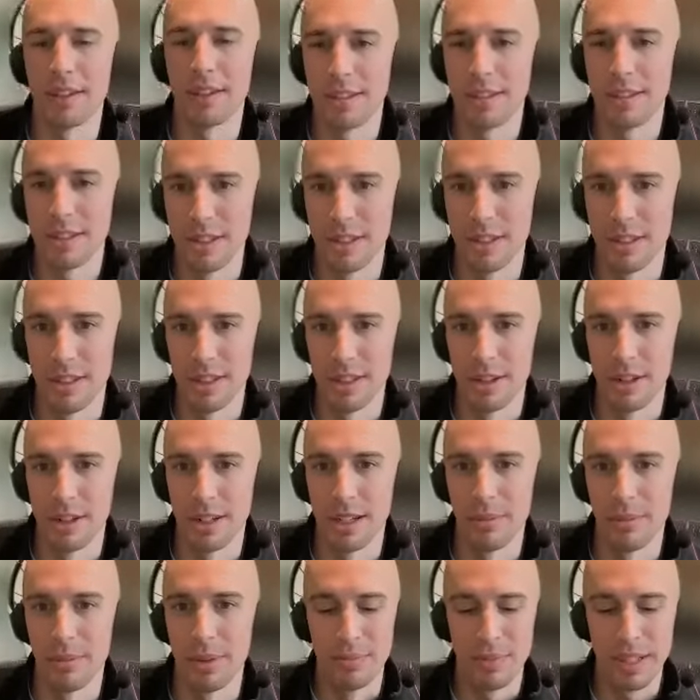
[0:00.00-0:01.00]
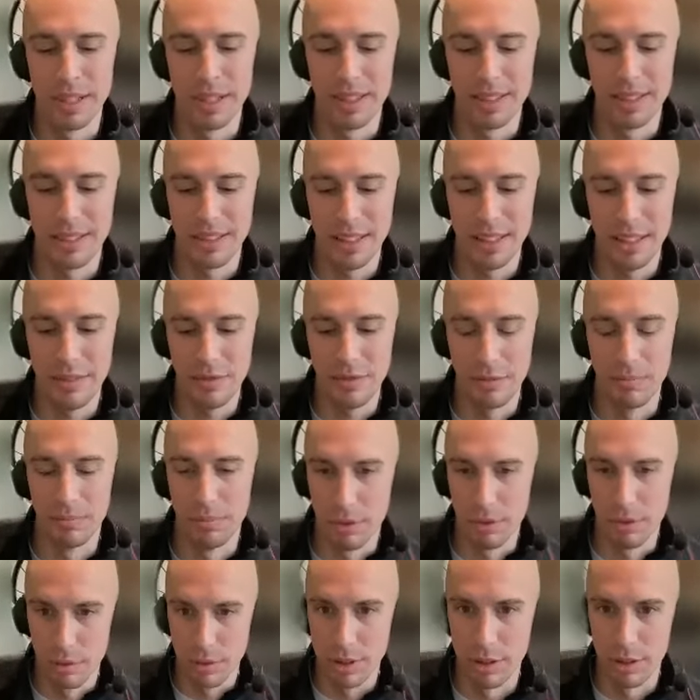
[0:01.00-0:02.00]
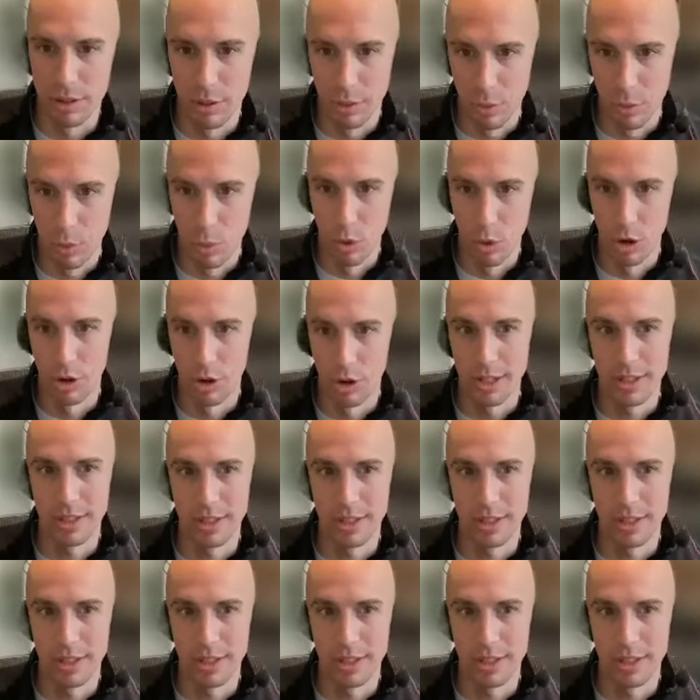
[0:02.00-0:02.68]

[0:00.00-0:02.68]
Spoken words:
a singularity, it's even built in the word.